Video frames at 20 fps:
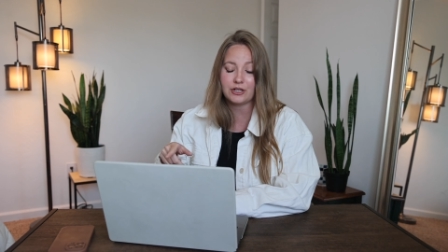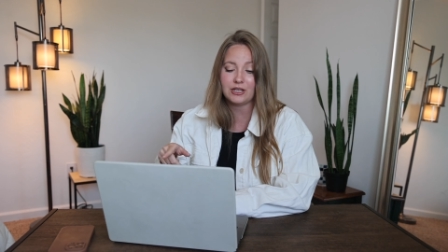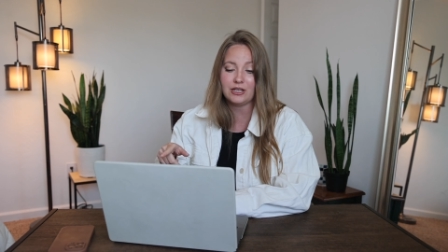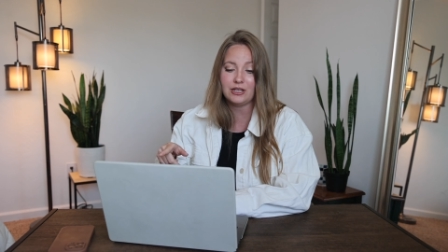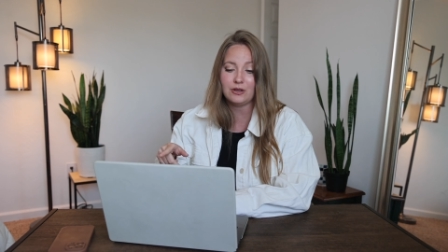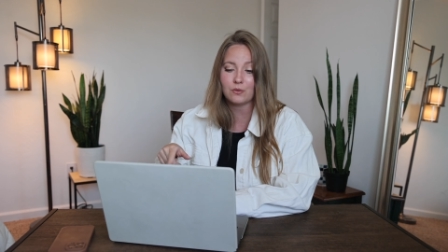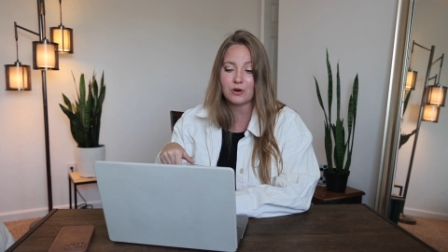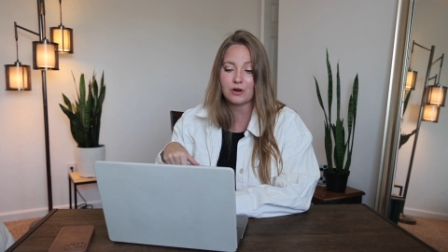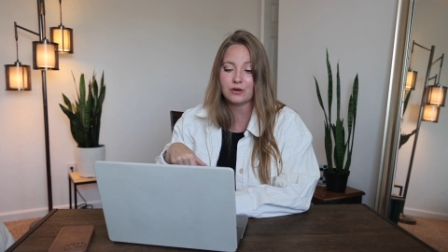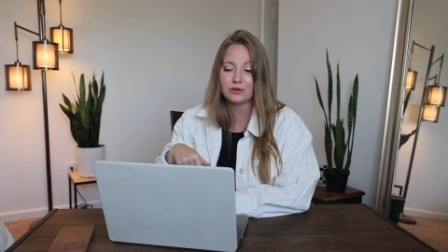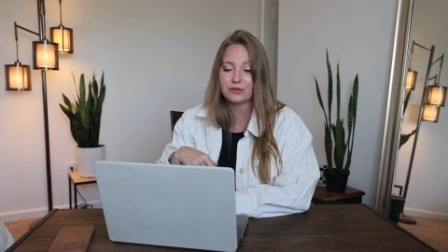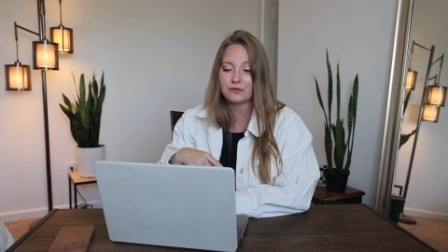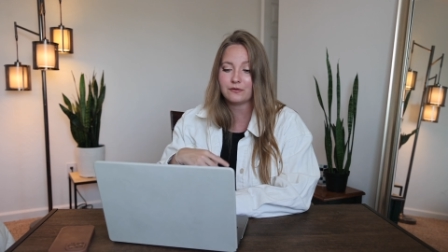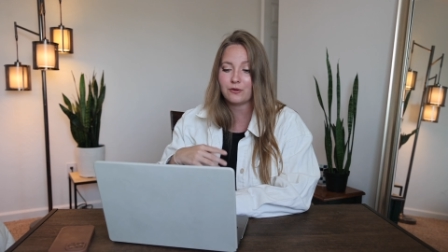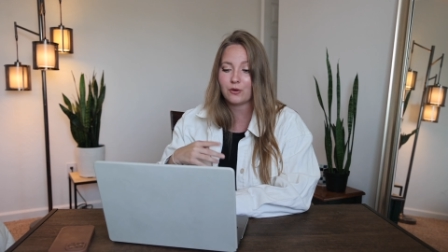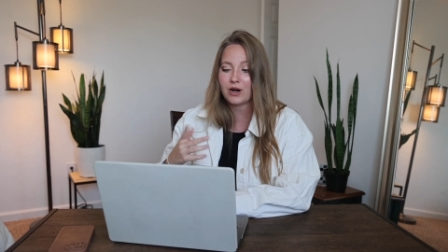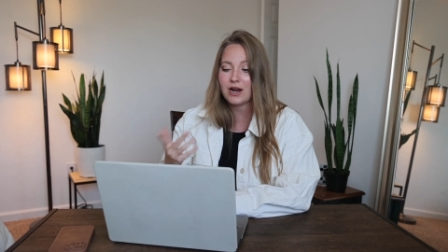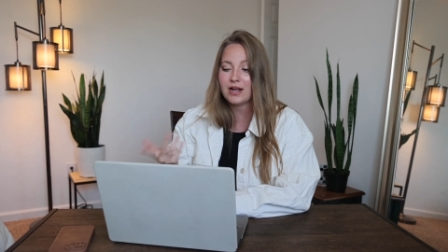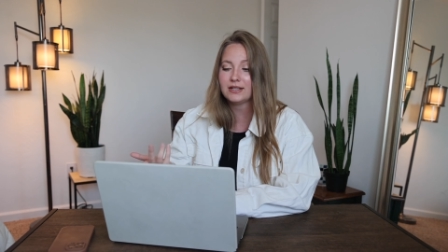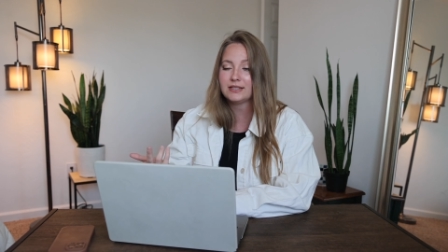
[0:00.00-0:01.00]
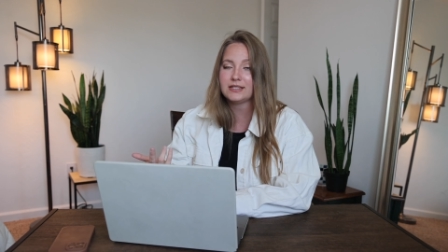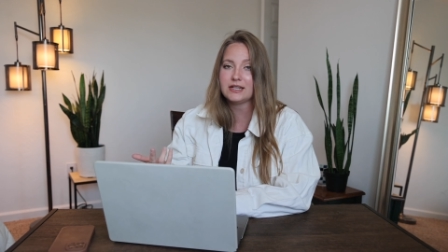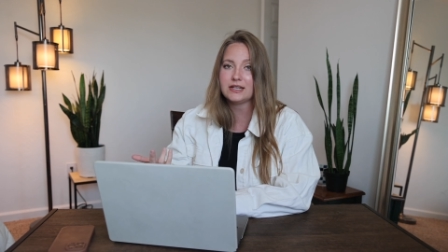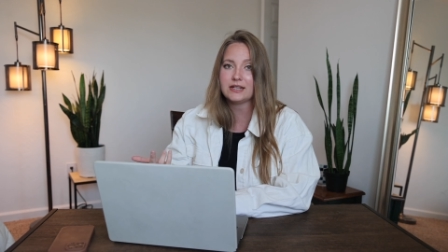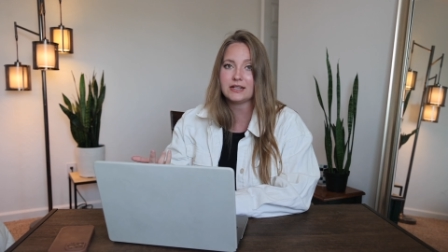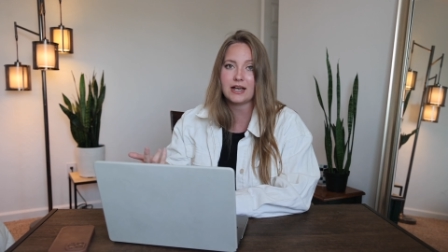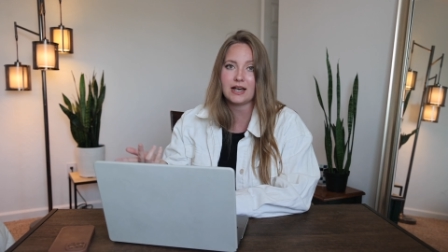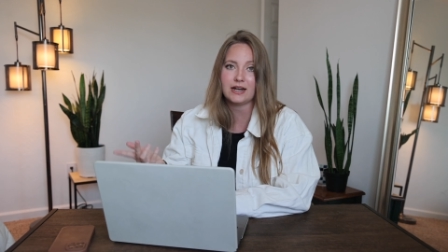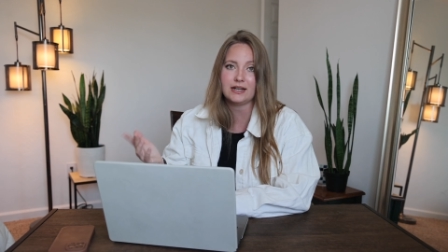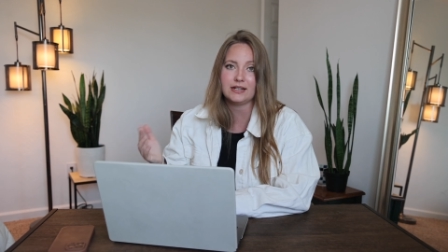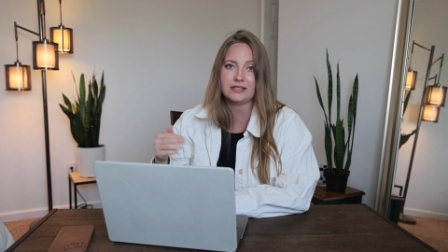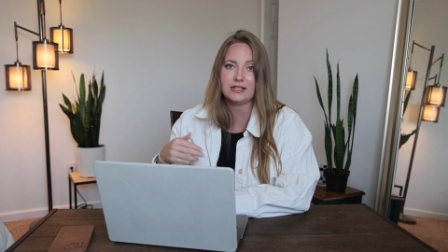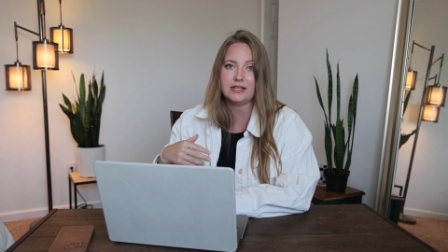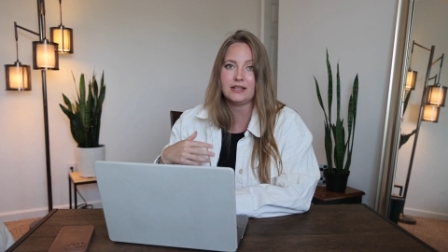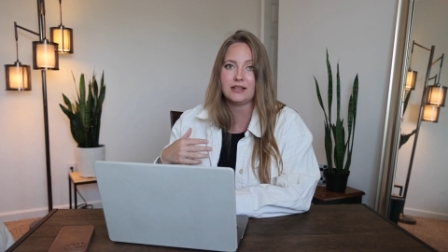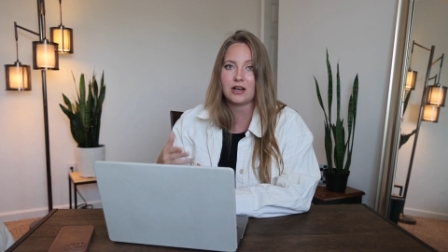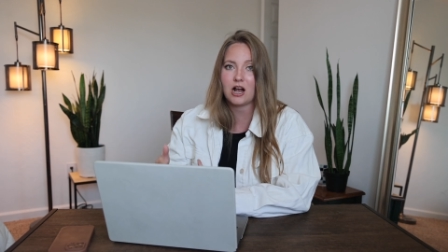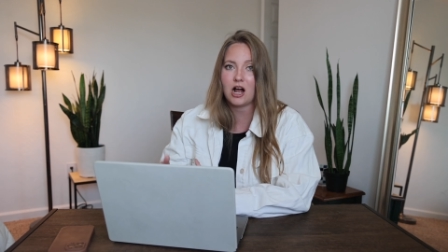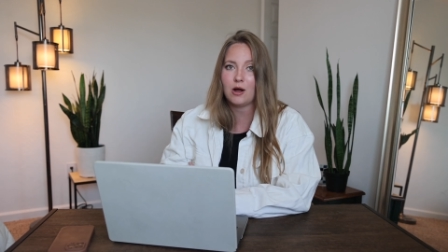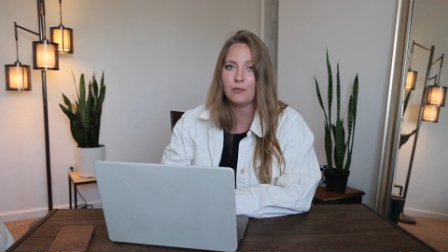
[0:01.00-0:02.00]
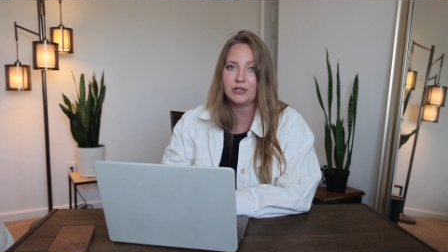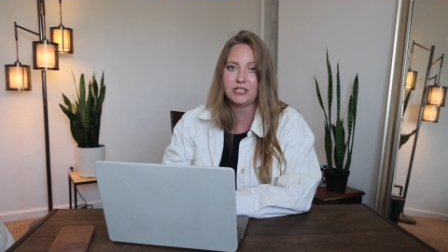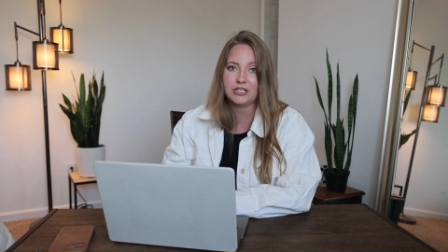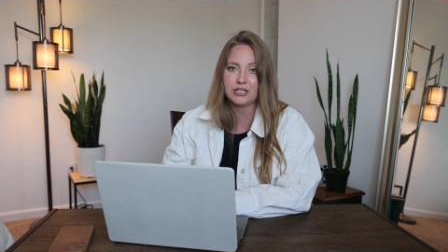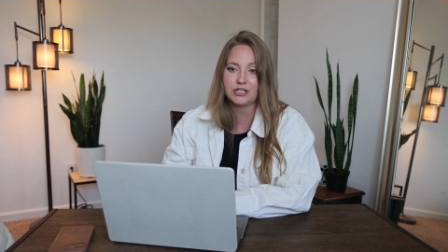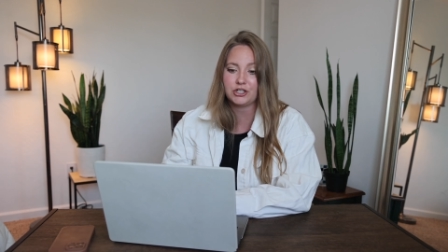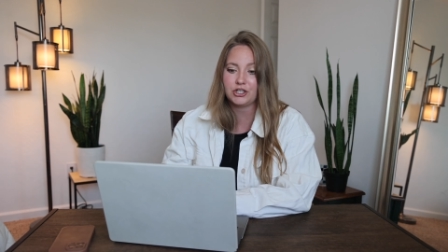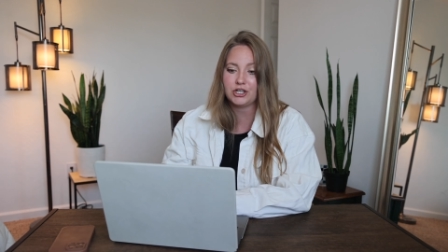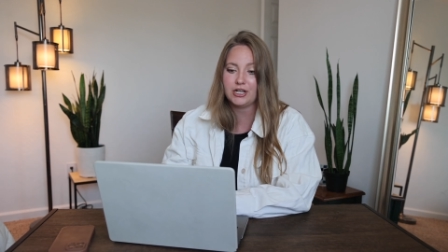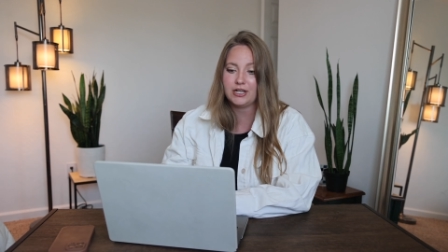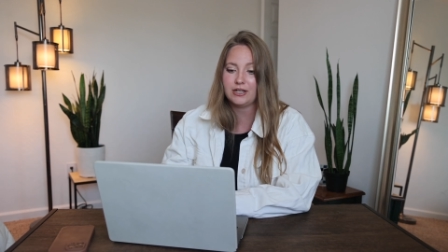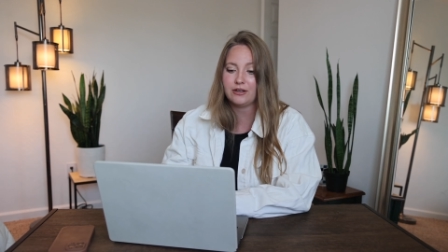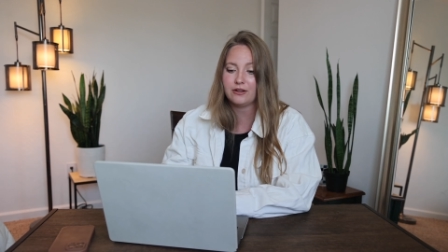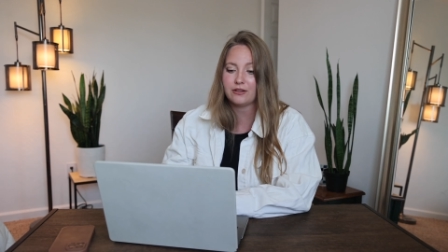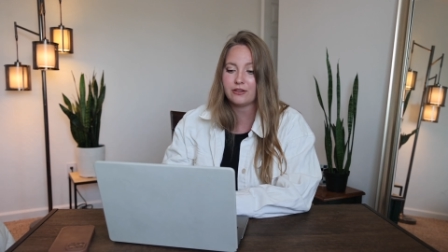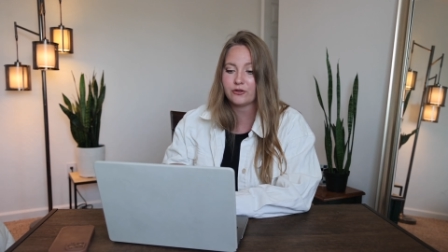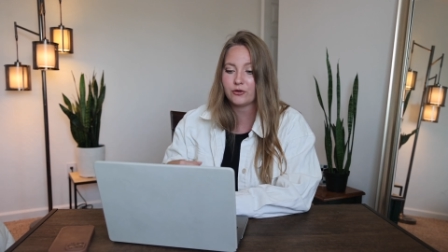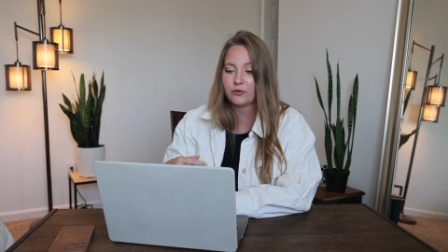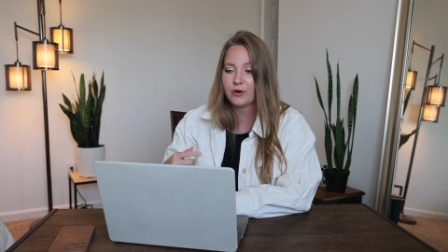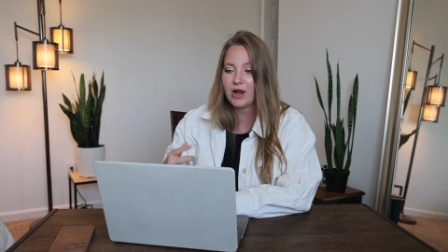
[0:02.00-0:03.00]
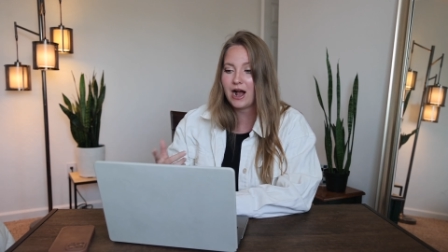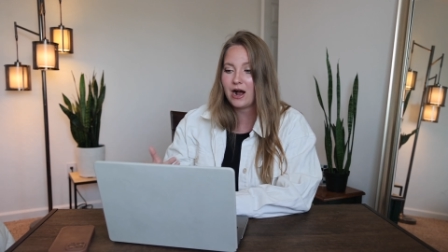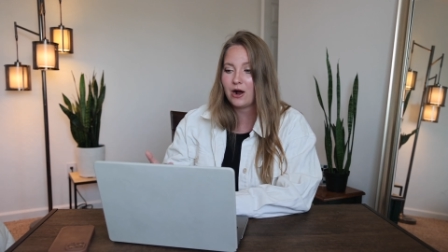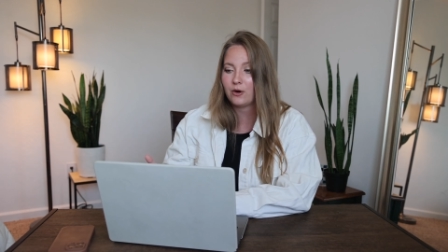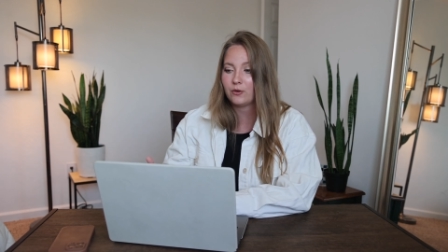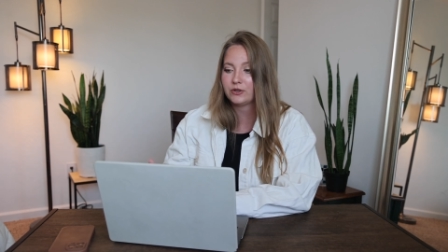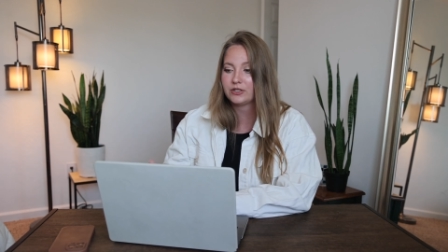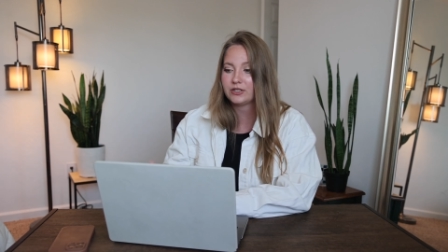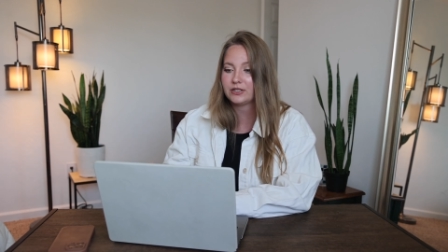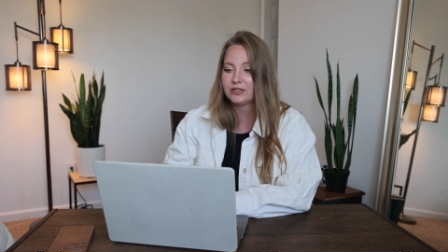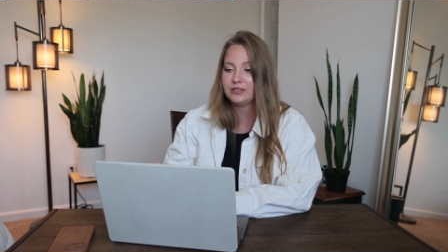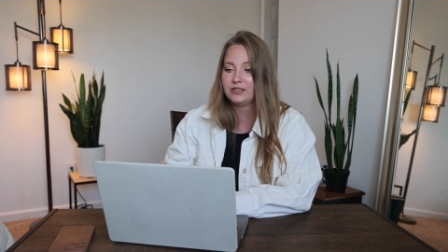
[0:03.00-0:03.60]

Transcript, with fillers: keywords for Etsy and kind of see the competition throughout